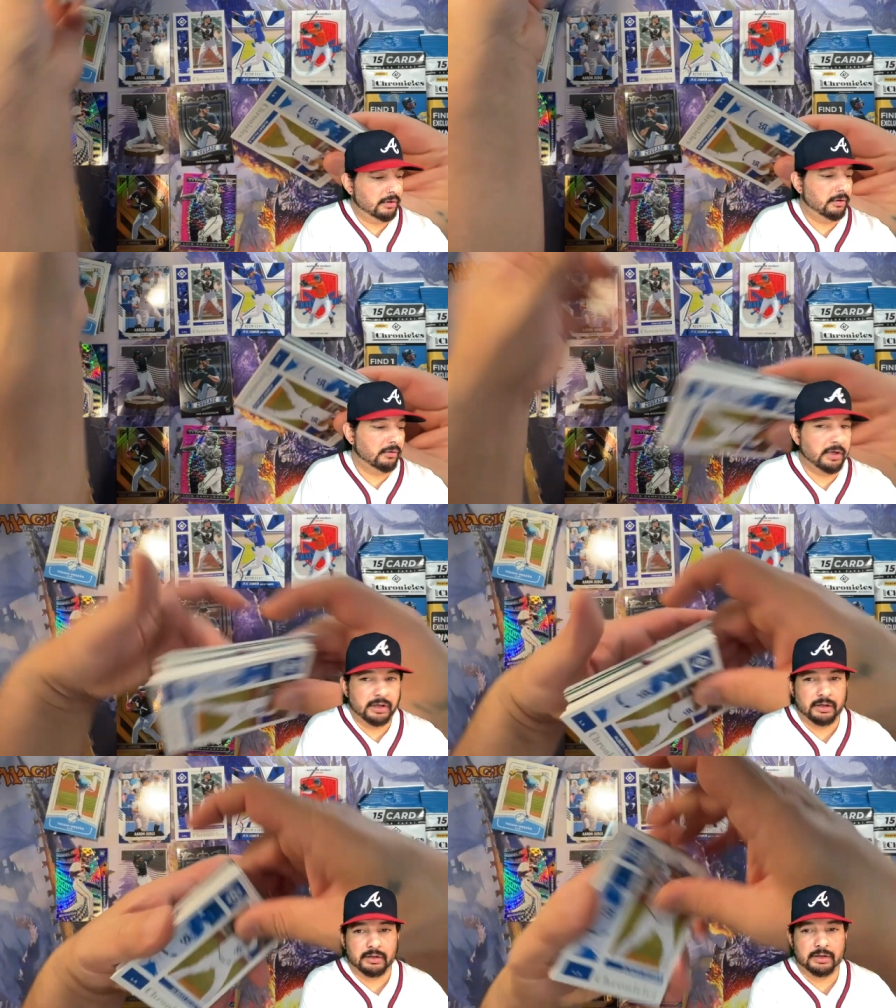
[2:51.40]
Okay,
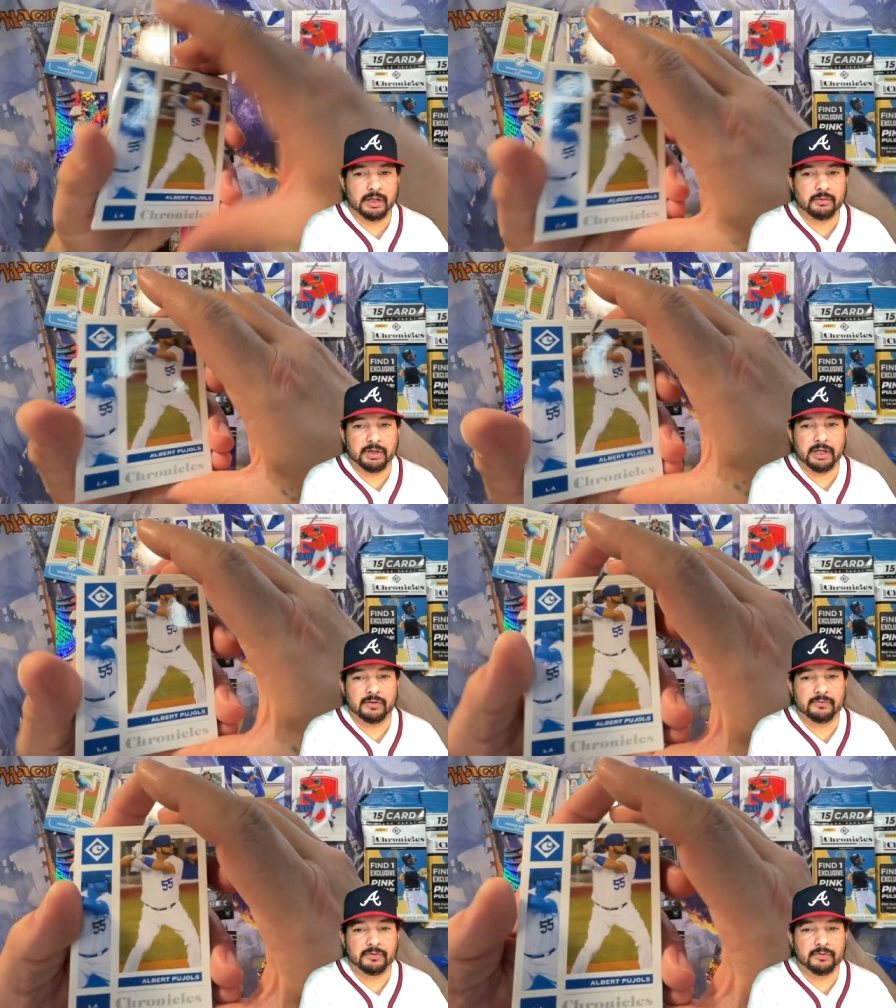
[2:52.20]
now we
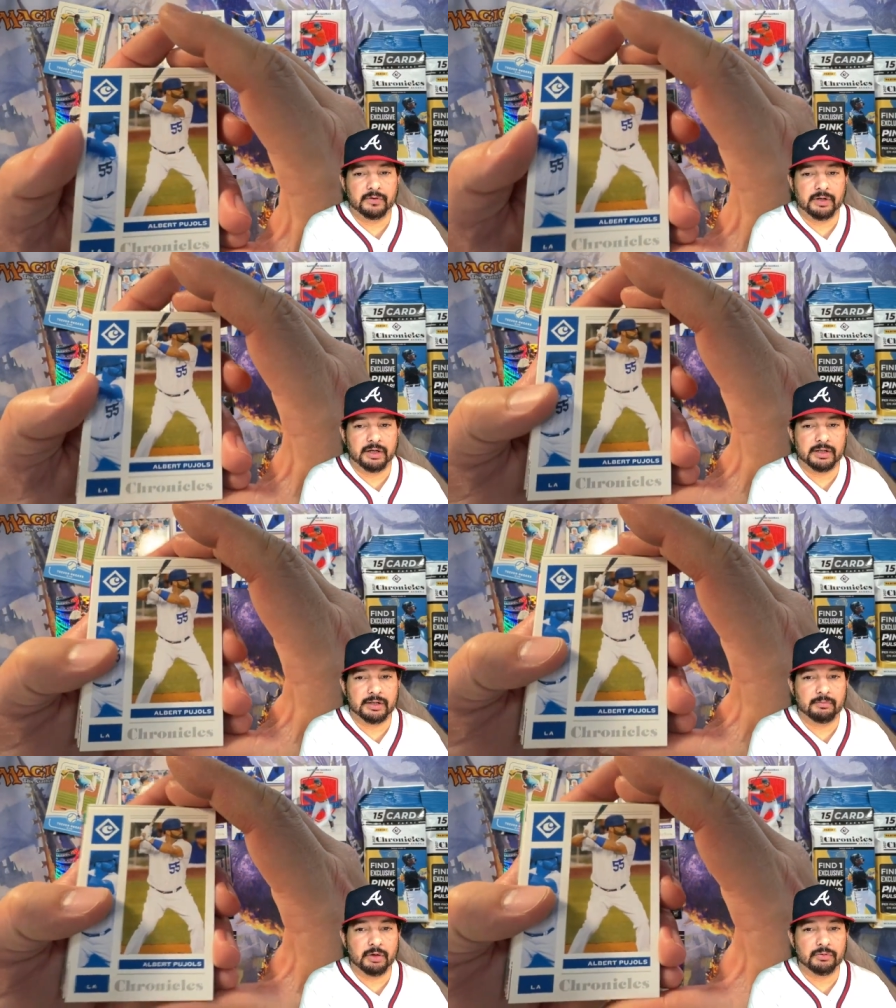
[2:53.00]
have
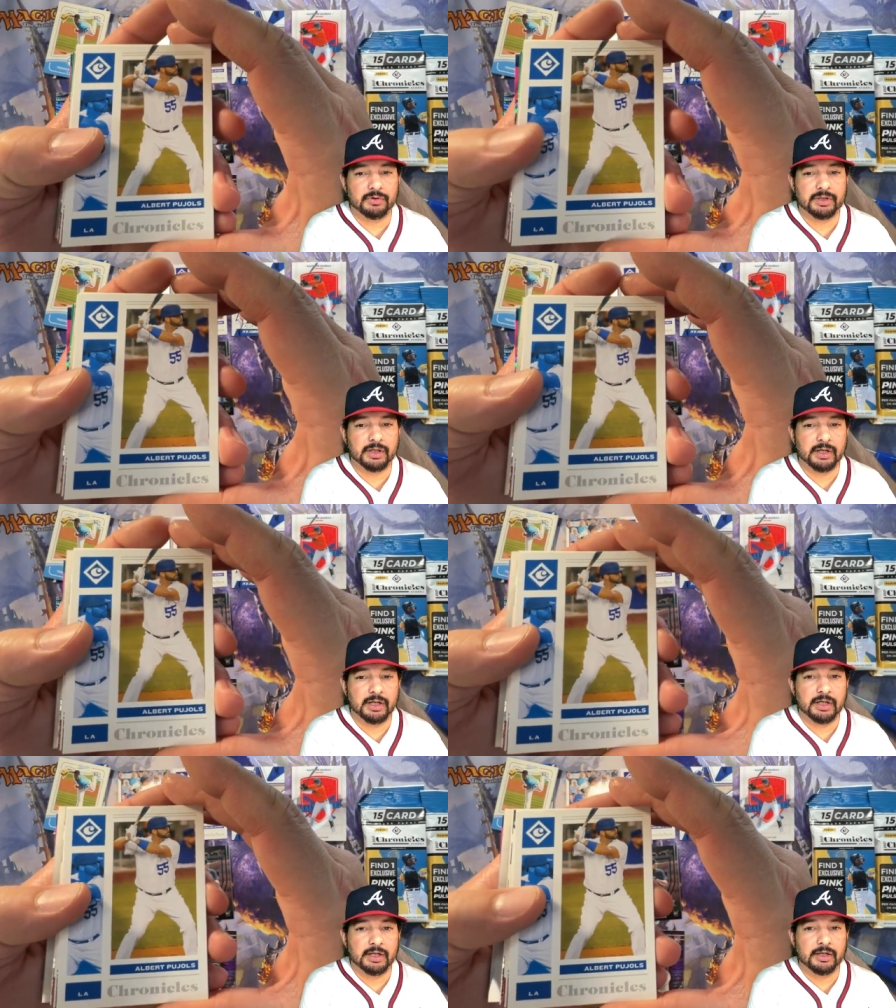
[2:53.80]
exposed
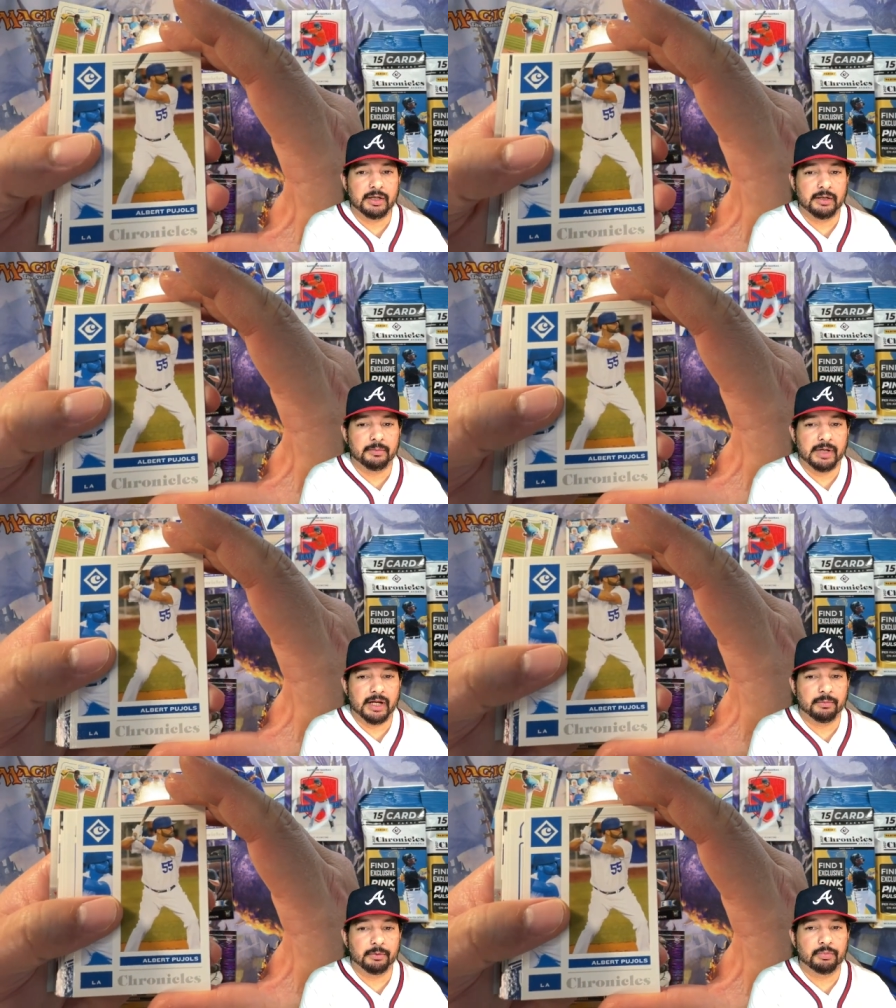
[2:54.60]

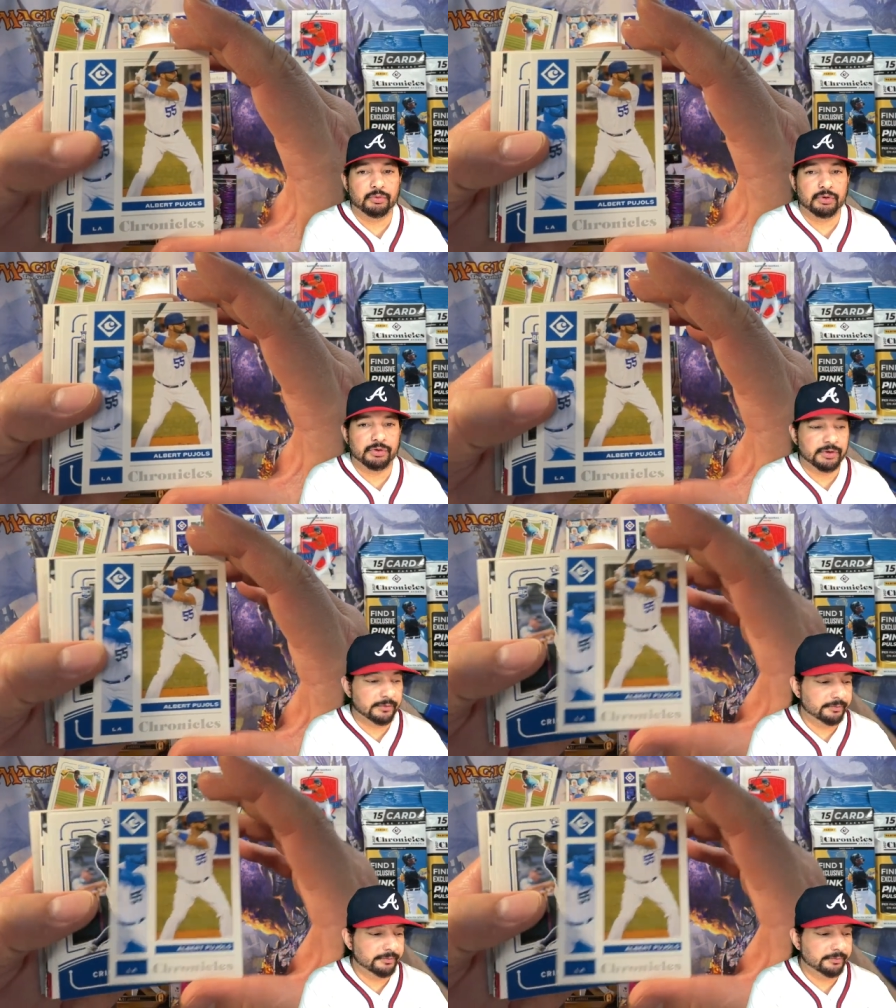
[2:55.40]
Albert Pujols.